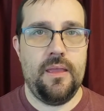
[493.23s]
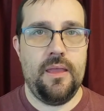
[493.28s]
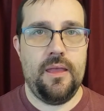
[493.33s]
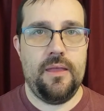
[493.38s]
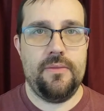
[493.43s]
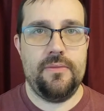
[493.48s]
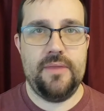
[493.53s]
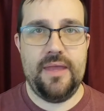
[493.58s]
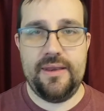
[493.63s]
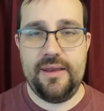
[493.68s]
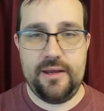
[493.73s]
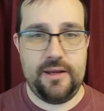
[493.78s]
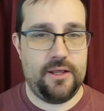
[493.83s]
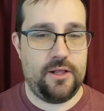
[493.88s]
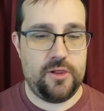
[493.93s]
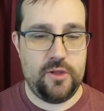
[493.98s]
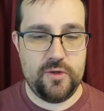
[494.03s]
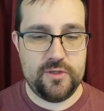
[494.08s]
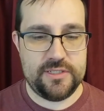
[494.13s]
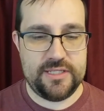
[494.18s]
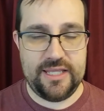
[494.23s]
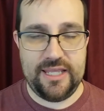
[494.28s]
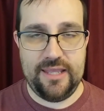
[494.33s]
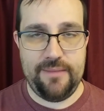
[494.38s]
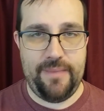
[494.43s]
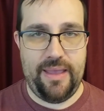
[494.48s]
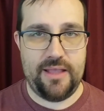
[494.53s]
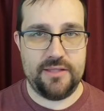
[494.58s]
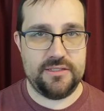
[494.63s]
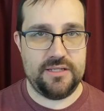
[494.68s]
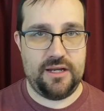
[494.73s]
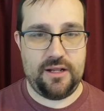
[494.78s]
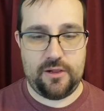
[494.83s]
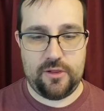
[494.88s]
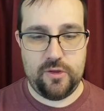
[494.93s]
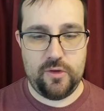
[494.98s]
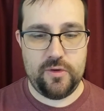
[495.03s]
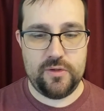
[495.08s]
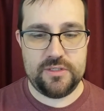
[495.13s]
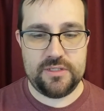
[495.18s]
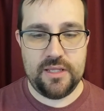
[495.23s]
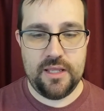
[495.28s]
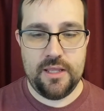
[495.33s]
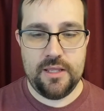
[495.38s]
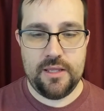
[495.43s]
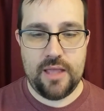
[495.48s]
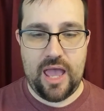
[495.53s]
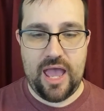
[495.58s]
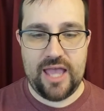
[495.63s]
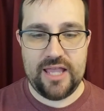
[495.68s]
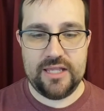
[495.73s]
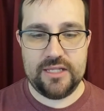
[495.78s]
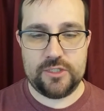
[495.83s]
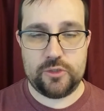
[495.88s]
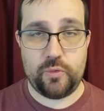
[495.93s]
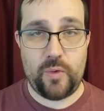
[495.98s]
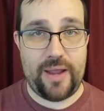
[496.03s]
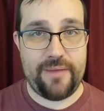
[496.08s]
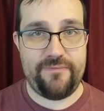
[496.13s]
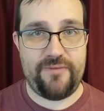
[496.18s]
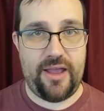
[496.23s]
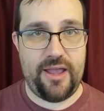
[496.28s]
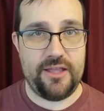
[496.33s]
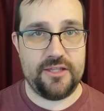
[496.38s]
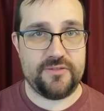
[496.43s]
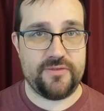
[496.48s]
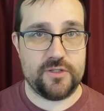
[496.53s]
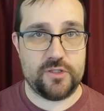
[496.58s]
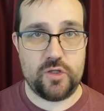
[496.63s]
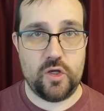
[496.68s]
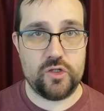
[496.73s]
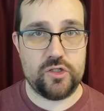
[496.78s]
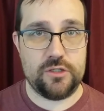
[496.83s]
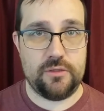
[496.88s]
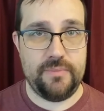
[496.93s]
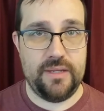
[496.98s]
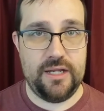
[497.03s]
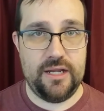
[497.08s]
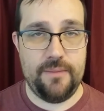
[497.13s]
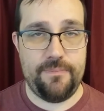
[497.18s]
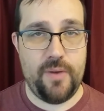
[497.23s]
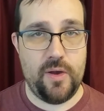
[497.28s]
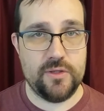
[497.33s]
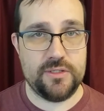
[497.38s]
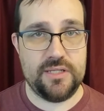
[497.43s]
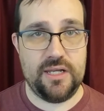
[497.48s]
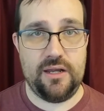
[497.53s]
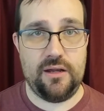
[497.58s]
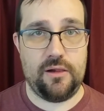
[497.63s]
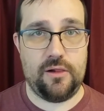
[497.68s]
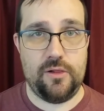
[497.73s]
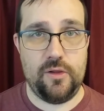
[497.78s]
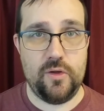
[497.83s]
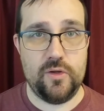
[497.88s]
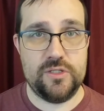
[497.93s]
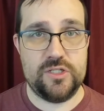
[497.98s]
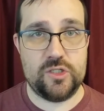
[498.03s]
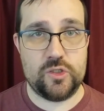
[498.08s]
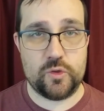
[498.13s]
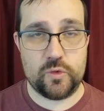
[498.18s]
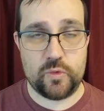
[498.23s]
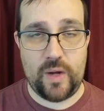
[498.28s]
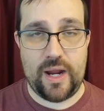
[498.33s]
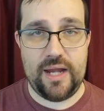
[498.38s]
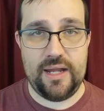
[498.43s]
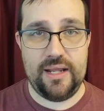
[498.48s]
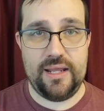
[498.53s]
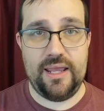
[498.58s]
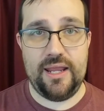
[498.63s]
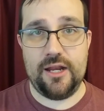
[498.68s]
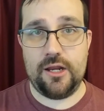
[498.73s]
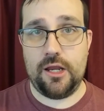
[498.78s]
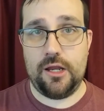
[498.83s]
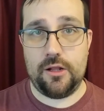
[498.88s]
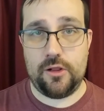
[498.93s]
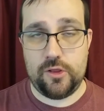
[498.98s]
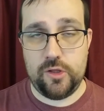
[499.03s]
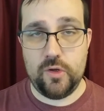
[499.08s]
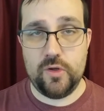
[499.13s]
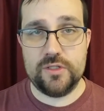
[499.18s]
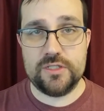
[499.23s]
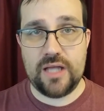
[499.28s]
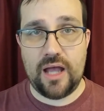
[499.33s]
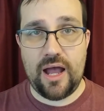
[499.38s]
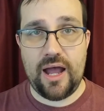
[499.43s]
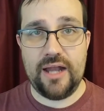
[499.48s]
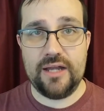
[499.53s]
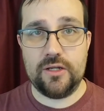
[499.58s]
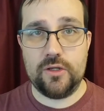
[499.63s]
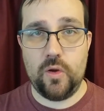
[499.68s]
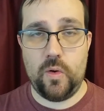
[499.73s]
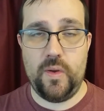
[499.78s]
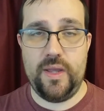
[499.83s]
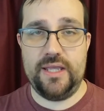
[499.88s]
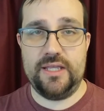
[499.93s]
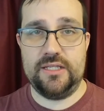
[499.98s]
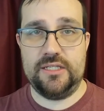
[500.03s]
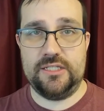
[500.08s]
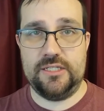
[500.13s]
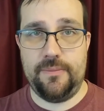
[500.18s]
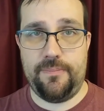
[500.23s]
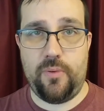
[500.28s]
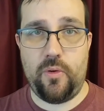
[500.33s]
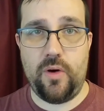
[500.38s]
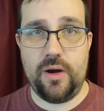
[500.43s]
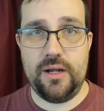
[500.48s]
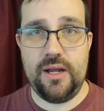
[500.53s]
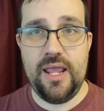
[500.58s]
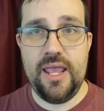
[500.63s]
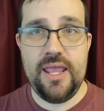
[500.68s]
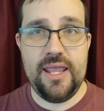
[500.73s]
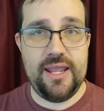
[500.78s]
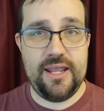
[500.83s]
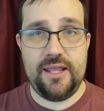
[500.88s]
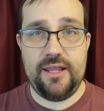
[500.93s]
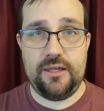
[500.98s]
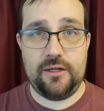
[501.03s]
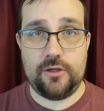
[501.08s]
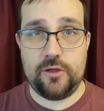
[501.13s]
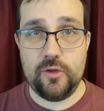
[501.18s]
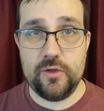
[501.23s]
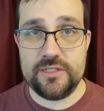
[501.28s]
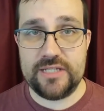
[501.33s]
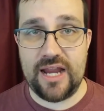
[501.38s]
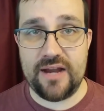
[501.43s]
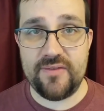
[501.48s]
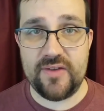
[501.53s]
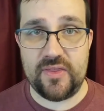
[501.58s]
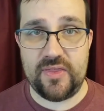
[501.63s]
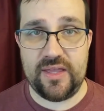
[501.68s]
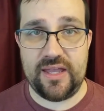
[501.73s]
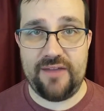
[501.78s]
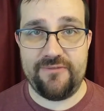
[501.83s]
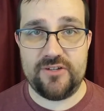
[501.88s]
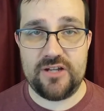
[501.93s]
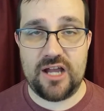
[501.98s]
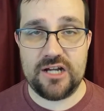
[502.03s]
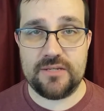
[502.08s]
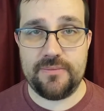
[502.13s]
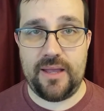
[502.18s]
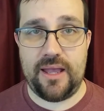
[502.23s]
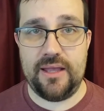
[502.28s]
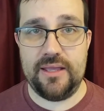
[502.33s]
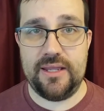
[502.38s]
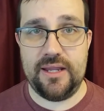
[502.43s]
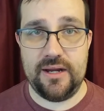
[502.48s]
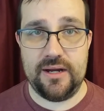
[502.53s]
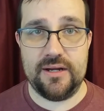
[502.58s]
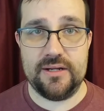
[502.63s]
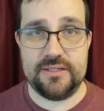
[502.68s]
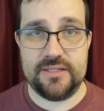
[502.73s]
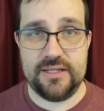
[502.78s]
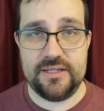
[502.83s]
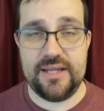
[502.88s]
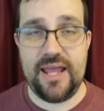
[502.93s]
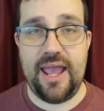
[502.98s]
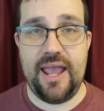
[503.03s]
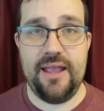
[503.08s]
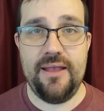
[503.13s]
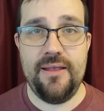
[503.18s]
And it includes the emails. It includes swipe files for social media posts. It includes training. It includes ongoing support. And it includes everything I've talked about here today.